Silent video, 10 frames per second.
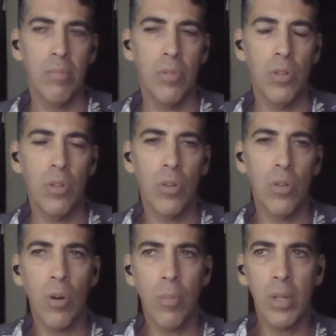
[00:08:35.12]
you know,
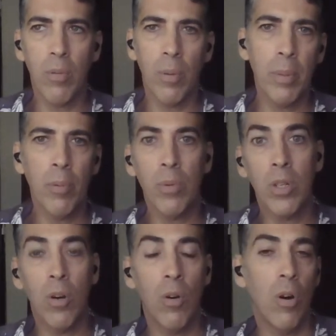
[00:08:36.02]
normally where people would
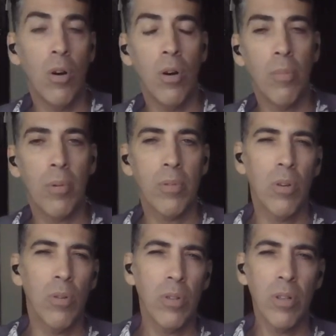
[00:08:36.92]
go home or
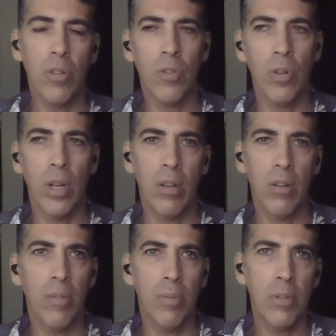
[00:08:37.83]
go into their
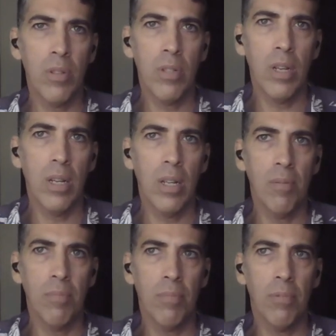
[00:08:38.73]
trailer, just kind of
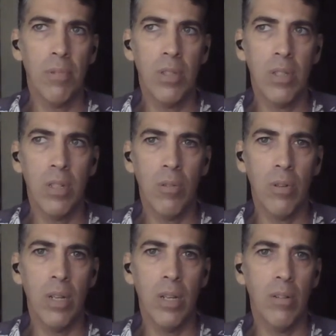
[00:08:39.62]
was sitting
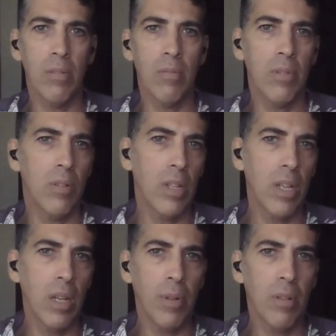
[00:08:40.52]
around, you know, they
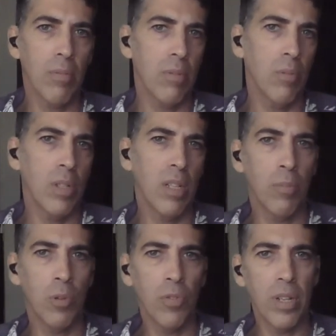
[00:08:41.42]
came up, we did
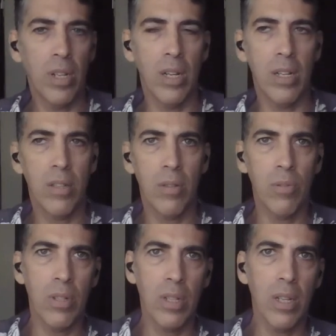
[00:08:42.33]
movie nights. There
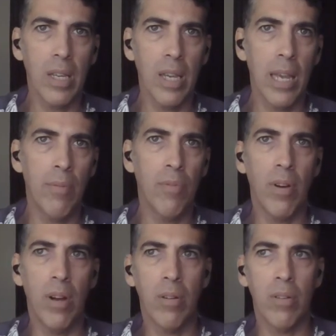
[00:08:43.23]
was like a
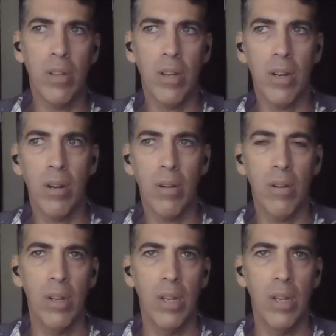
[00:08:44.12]
campfire there,